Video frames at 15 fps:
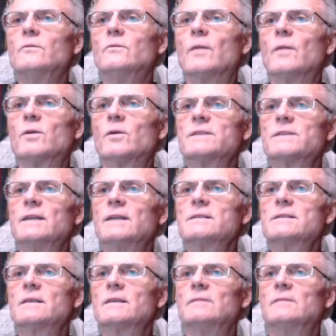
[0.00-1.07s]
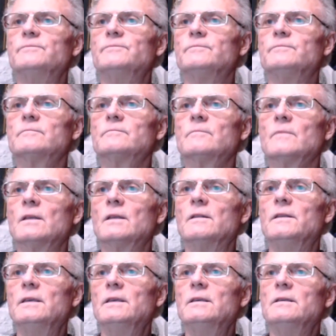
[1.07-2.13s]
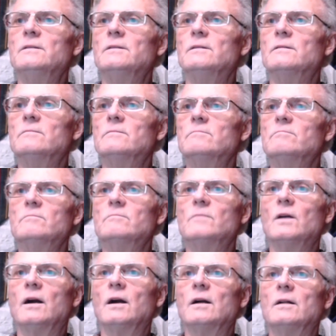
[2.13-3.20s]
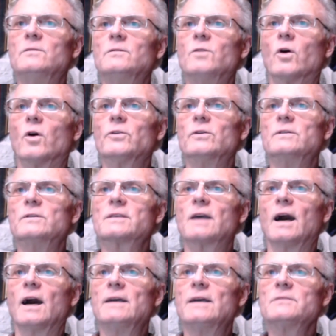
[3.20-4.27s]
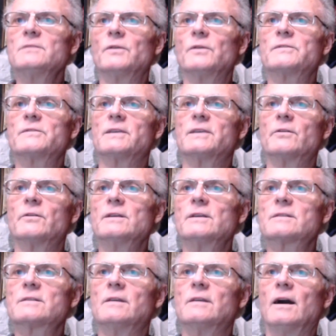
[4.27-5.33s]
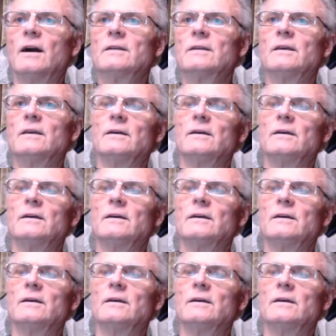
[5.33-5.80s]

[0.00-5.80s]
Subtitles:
represents the northern skies with Sirius the dog